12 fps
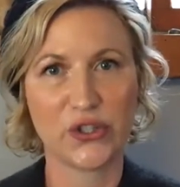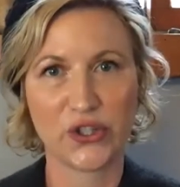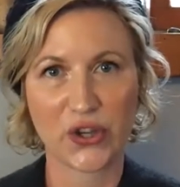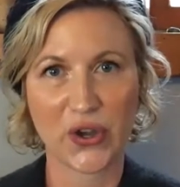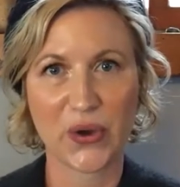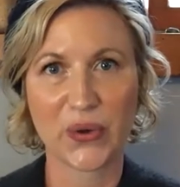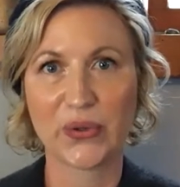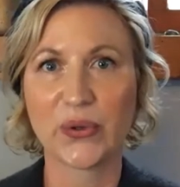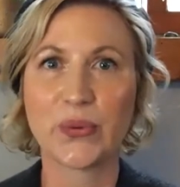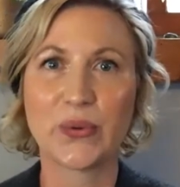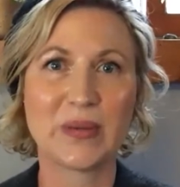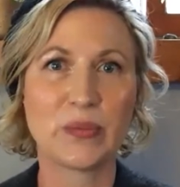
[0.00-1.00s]
Joan
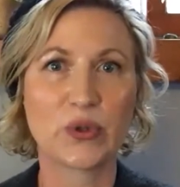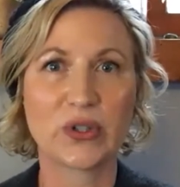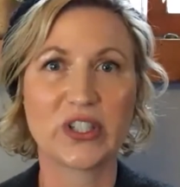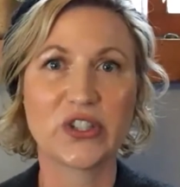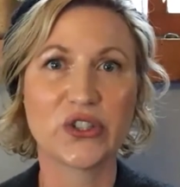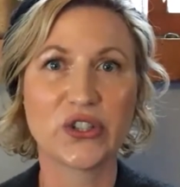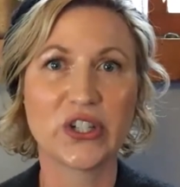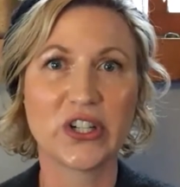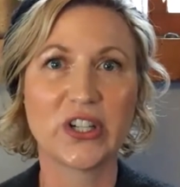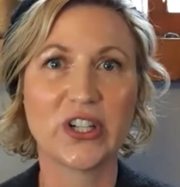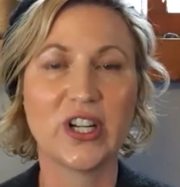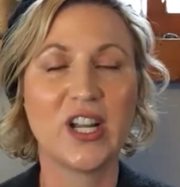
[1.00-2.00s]
Uemura
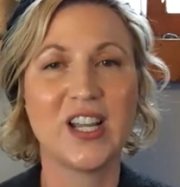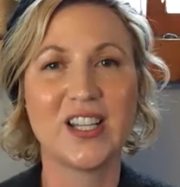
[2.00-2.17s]
Shure,